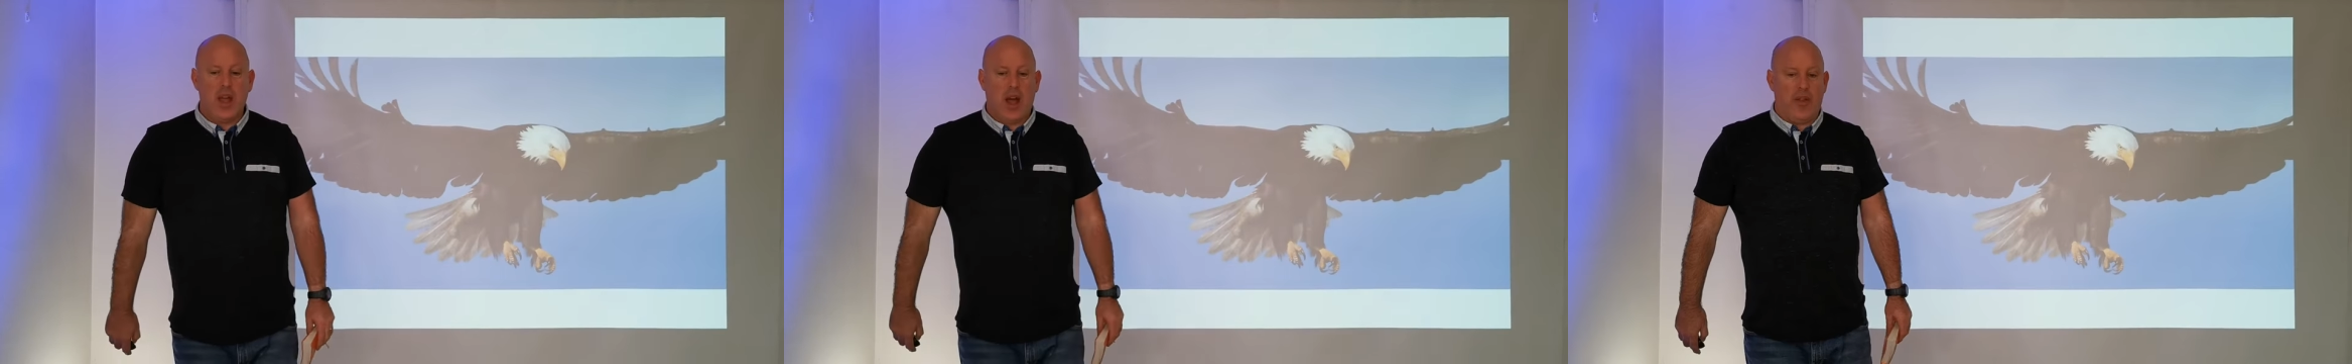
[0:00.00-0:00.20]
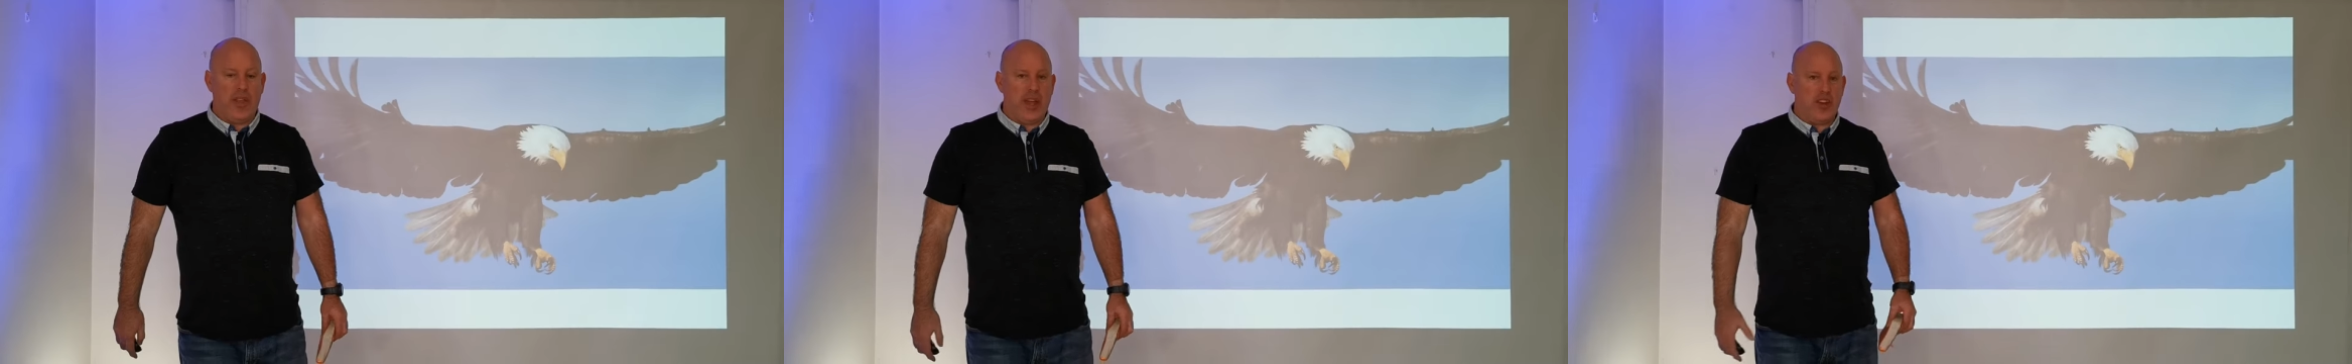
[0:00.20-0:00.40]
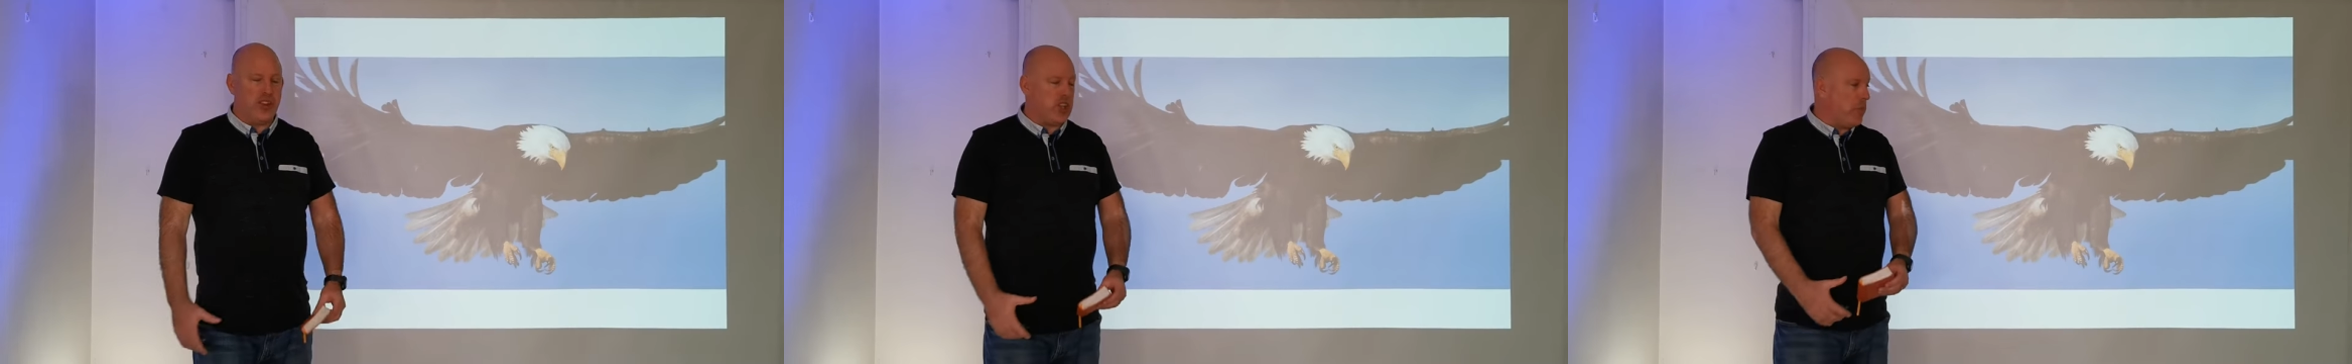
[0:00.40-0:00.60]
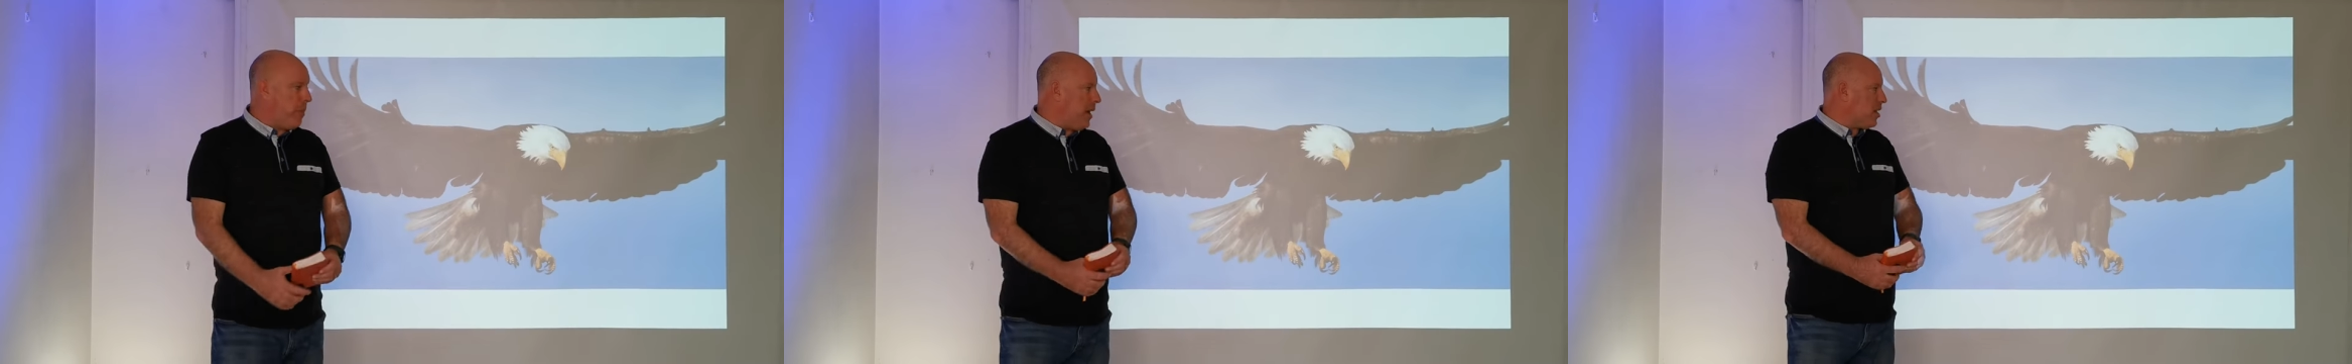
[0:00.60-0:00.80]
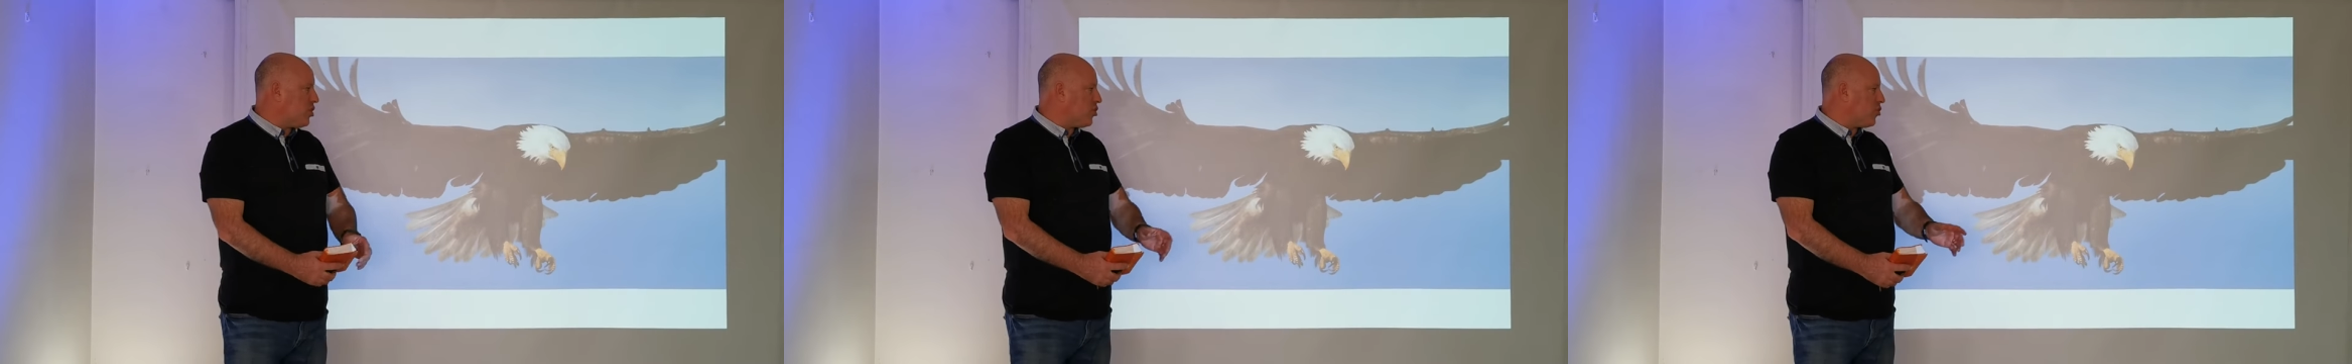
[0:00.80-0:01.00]
And then there's a
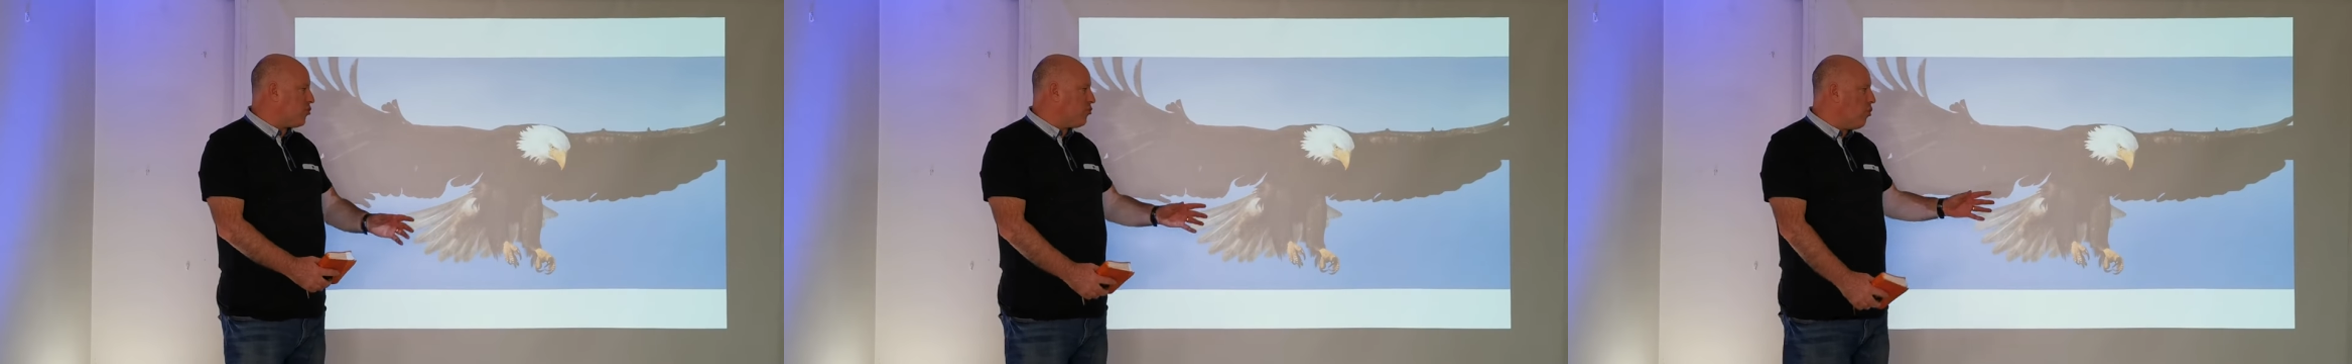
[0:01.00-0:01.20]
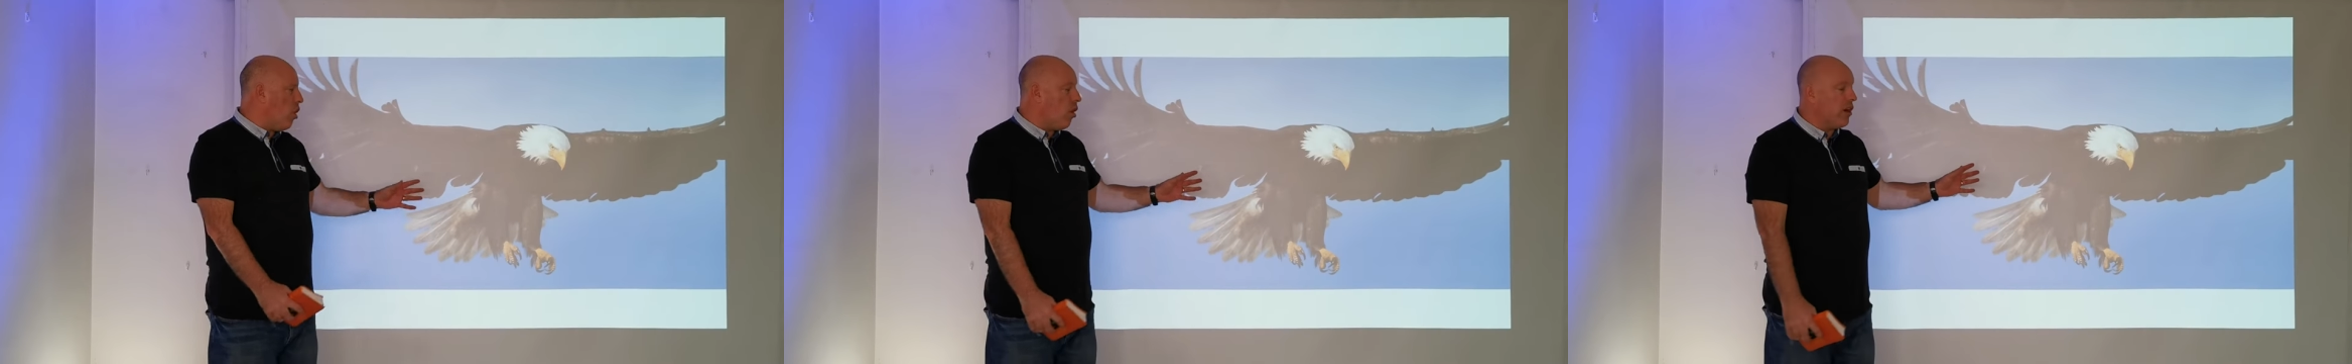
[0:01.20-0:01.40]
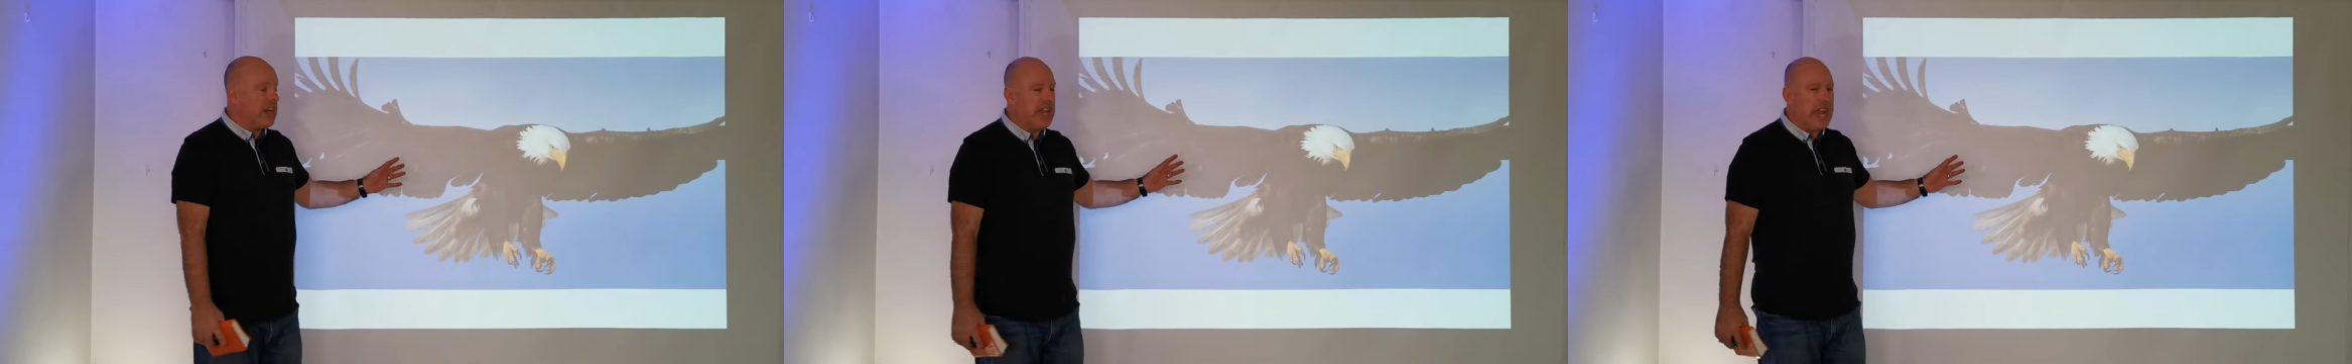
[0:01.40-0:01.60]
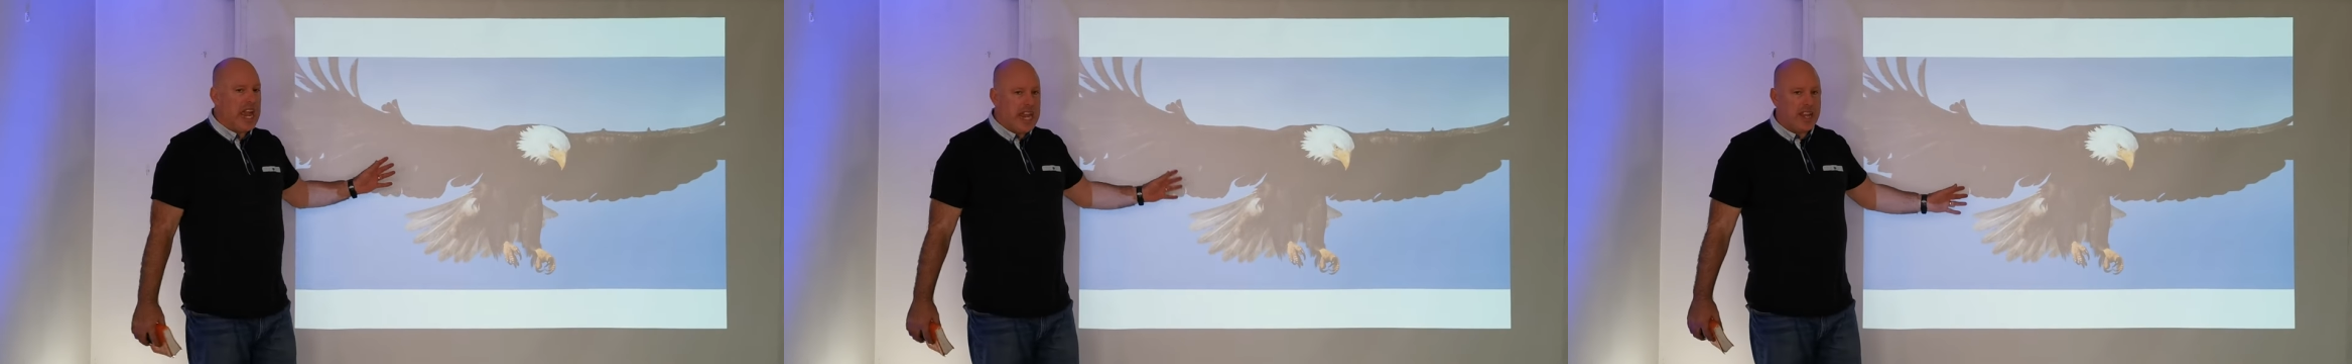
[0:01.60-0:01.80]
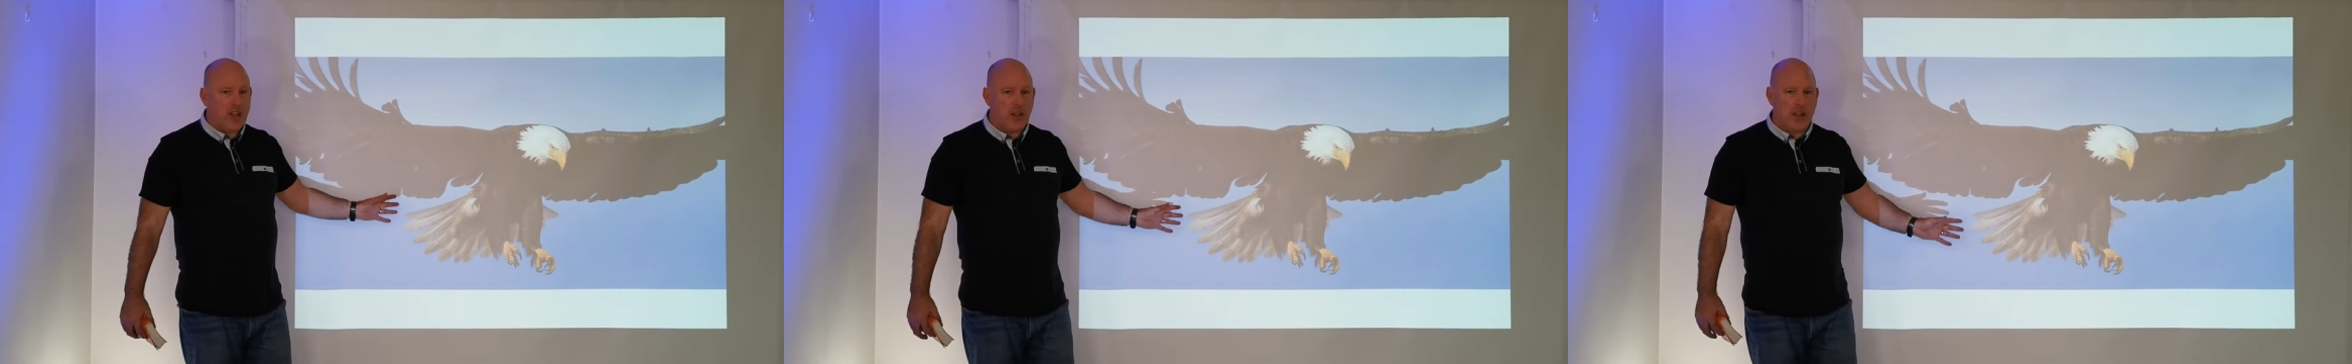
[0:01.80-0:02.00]
big strong
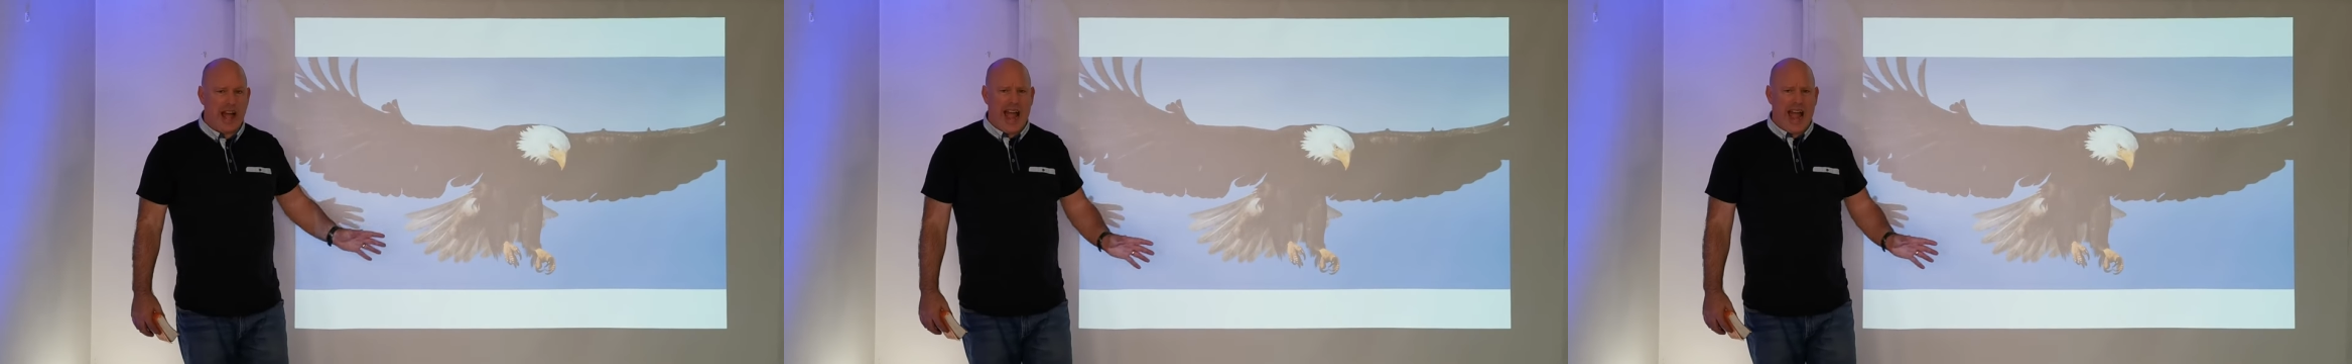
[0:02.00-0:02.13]
eagle.